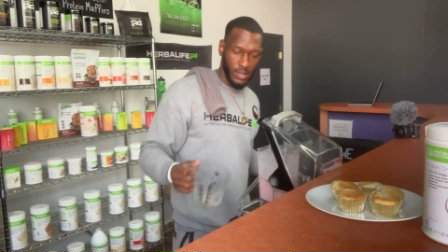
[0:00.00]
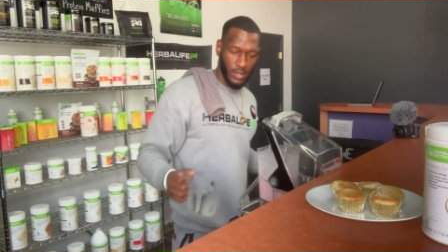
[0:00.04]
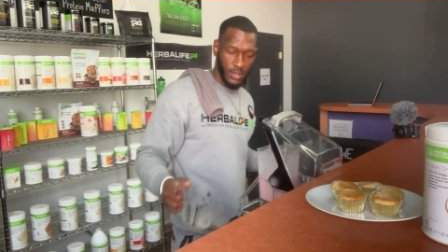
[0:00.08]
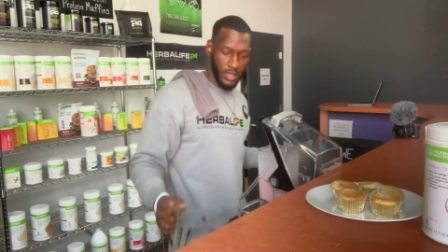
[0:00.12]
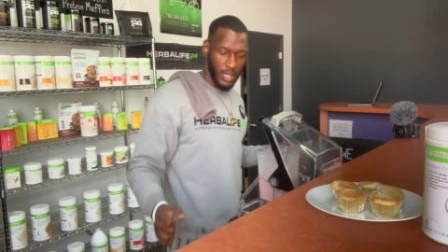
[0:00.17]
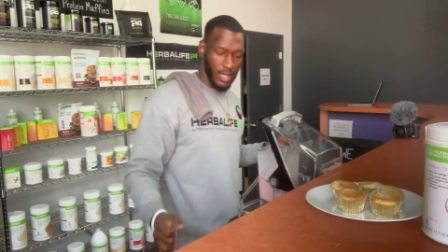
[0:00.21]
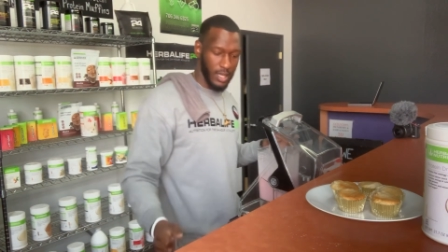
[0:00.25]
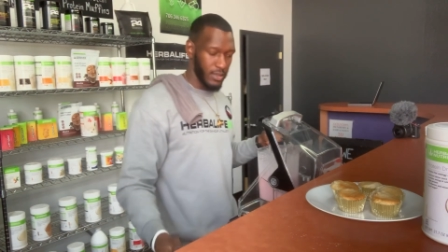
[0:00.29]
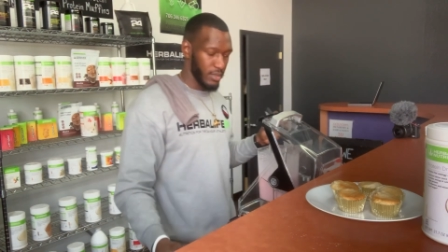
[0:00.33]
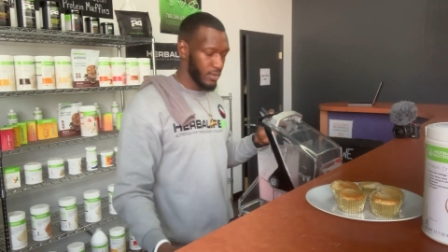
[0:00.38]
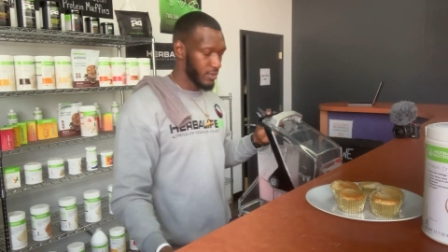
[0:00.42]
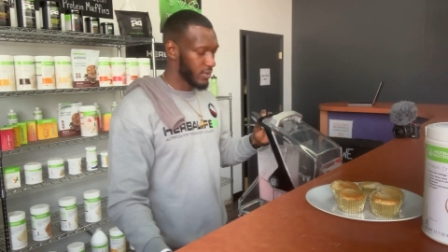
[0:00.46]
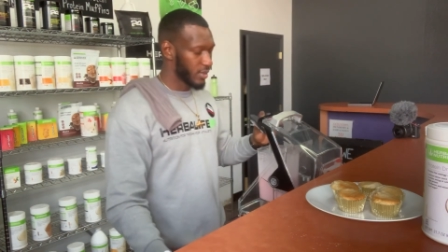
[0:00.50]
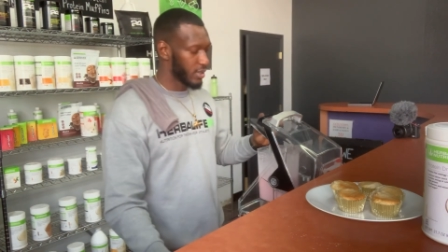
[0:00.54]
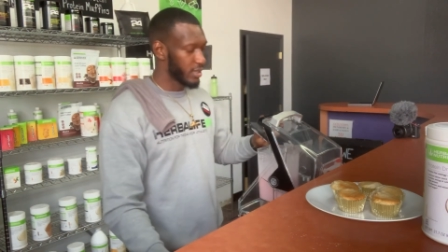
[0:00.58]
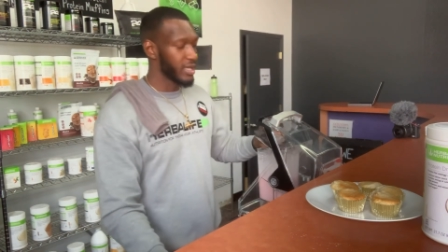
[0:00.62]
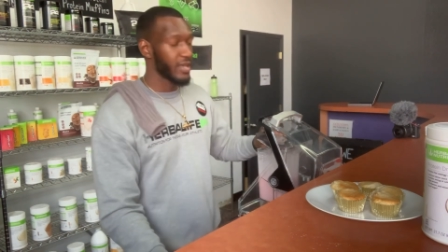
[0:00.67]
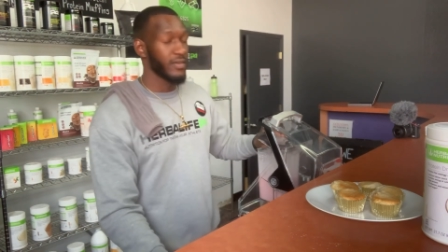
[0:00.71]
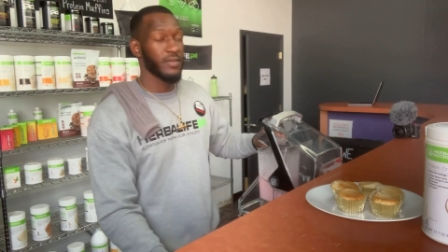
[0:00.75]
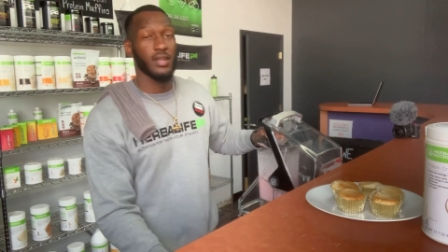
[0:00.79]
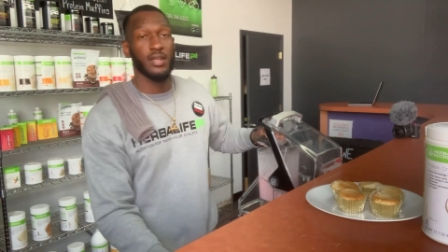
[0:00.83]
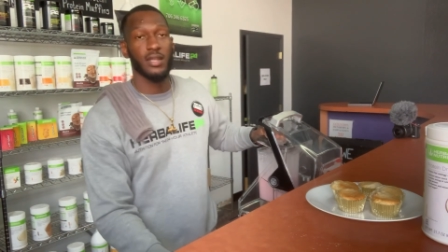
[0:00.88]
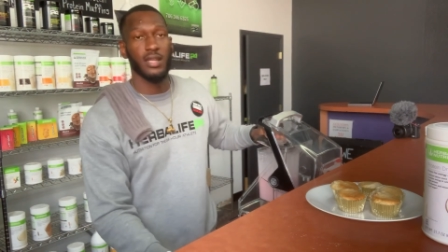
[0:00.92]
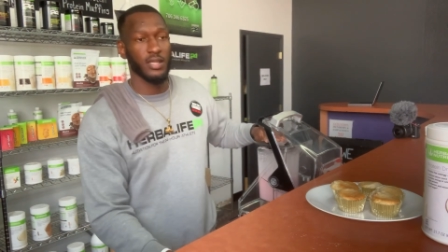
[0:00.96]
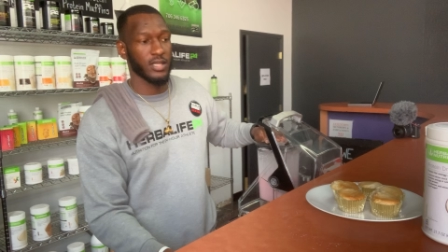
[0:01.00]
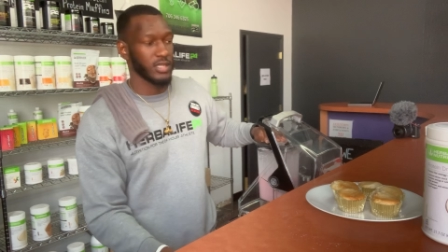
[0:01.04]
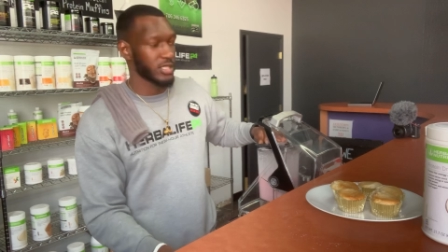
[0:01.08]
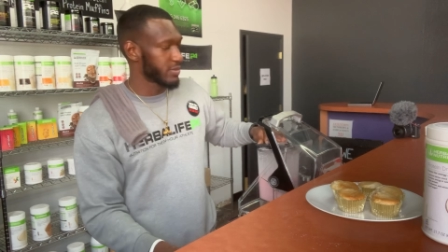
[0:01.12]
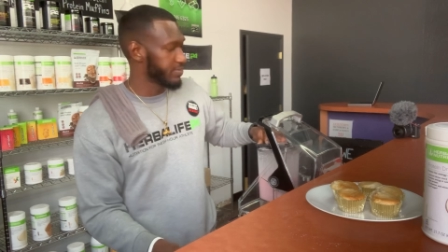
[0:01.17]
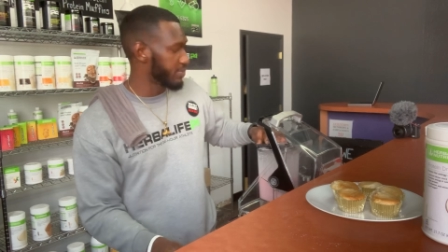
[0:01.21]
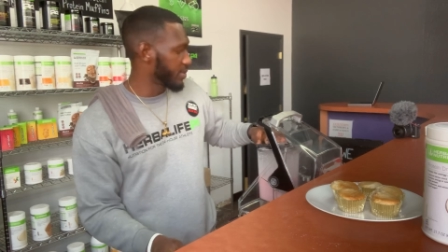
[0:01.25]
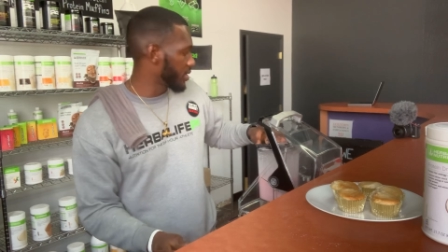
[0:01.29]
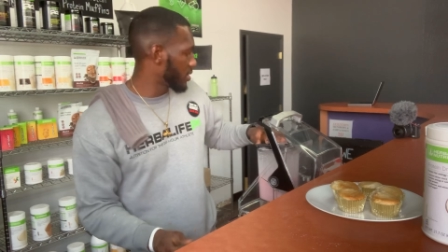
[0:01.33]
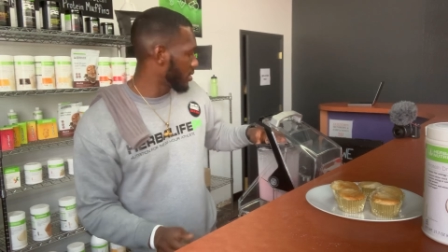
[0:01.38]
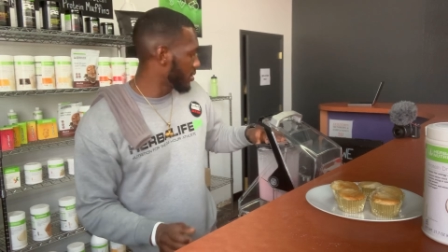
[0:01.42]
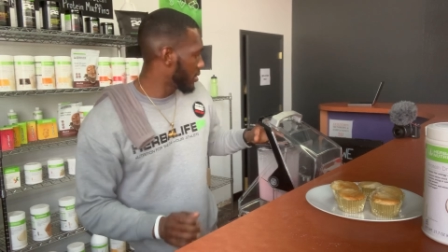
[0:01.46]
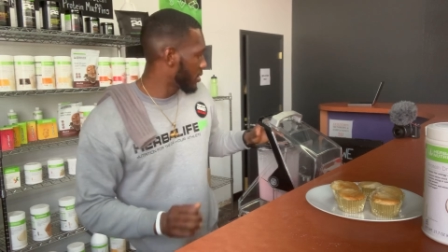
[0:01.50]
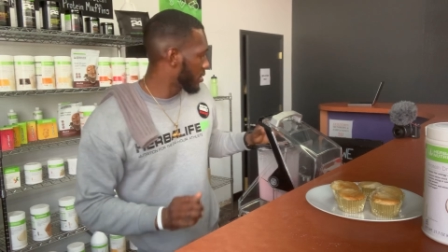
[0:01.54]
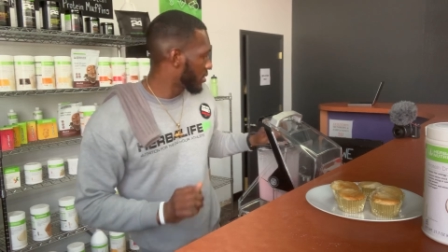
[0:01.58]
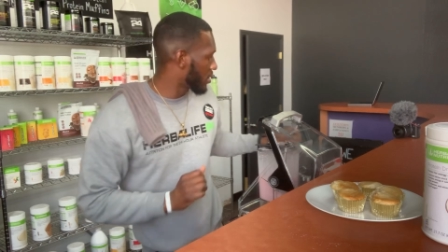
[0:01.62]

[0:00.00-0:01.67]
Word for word: Okay, we're gonna give it another spoon.